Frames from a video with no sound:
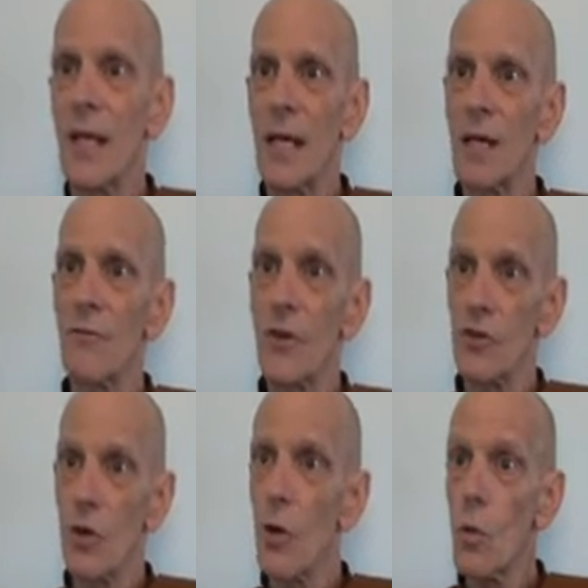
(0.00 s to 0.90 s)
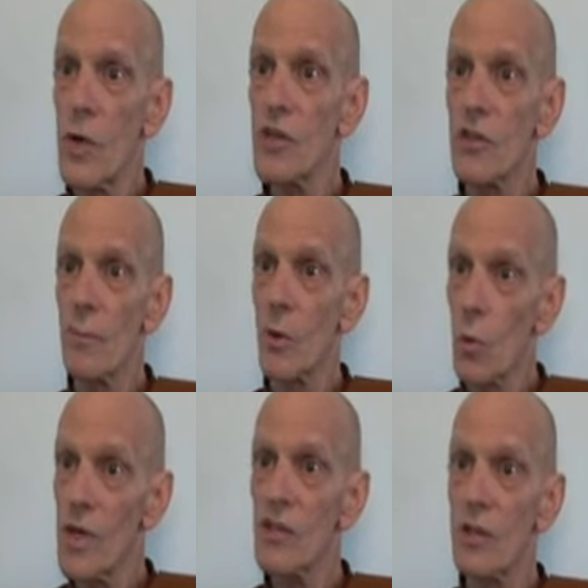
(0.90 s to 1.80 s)
And if there's no wisdom, the
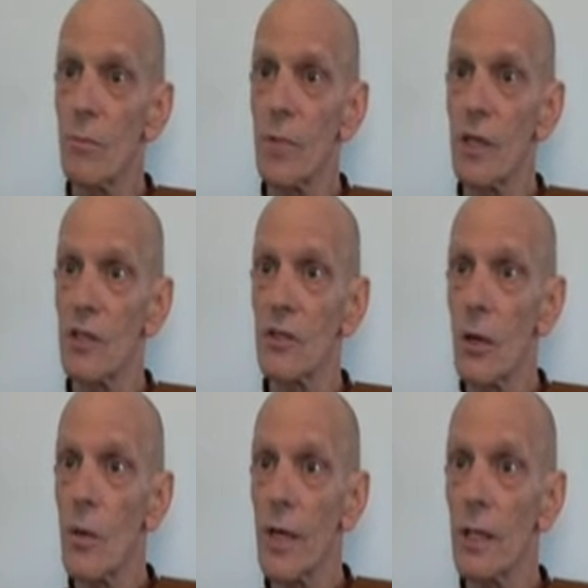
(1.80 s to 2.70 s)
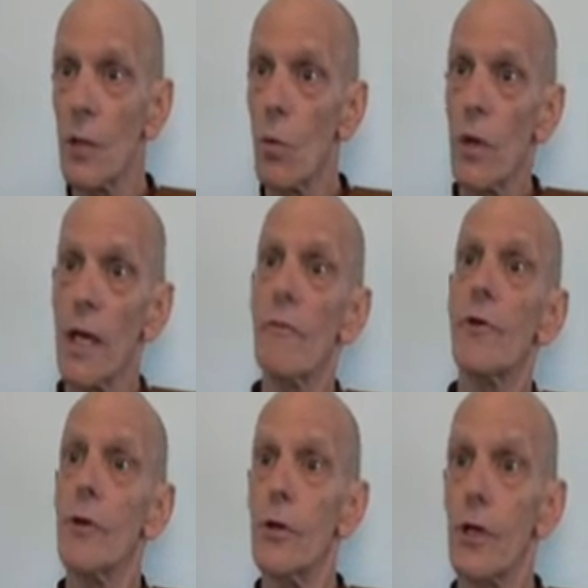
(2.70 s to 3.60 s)
wisdom is knowing that
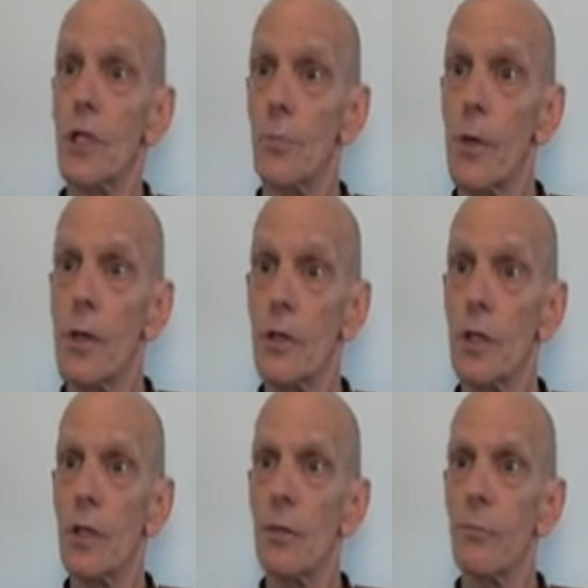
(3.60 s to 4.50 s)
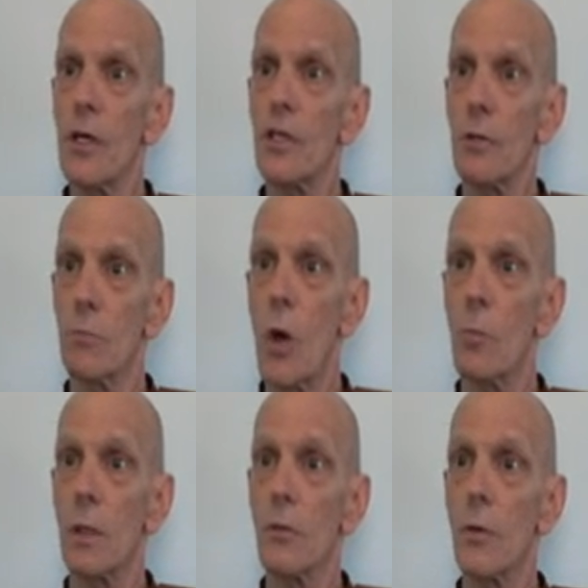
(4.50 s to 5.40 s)
whatever you're experiencing in the present
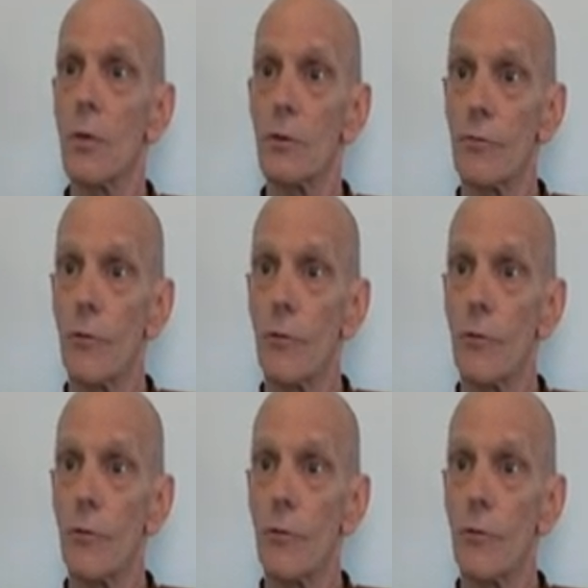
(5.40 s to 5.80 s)
moment, whether it's